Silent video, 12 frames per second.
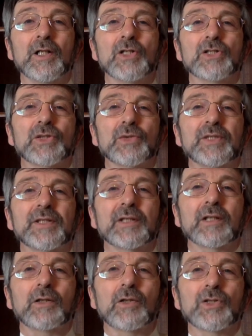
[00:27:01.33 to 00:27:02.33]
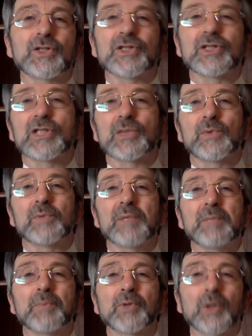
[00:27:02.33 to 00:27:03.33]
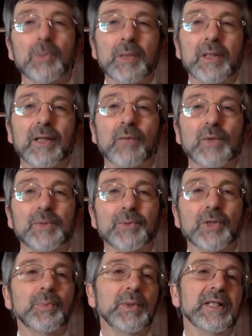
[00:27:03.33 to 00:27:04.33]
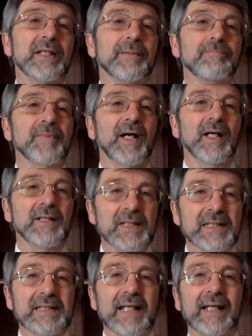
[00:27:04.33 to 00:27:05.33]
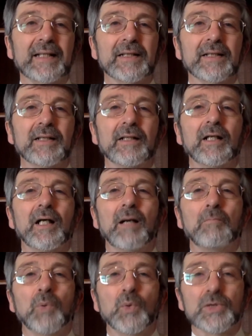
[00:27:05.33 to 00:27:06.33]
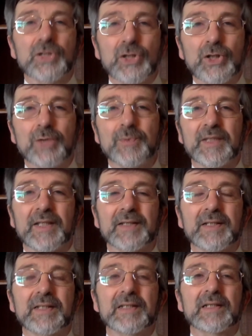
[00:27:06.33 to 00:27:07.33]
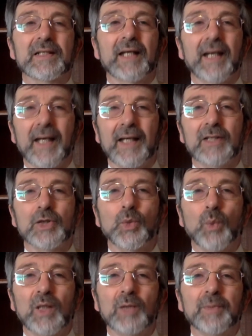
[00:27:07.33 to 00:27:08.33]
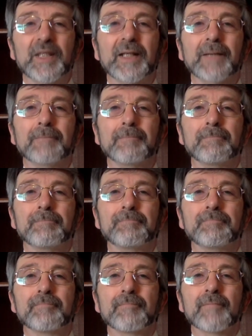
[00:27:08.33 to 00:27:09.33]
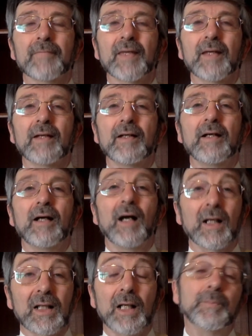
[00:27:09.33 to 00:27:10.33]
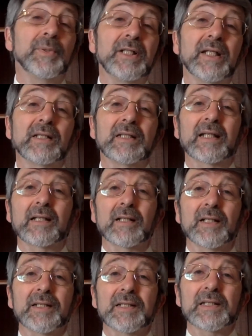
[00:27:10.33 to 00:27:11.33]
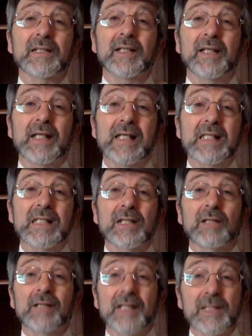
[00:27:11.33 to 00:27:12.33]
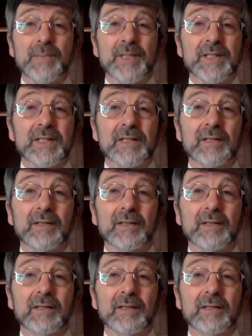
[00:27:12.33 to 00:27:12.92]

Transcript: so that the Colossians would, be proper, would properly understand or circumstances and well-being. Accompanying Tychicus is Onesimus.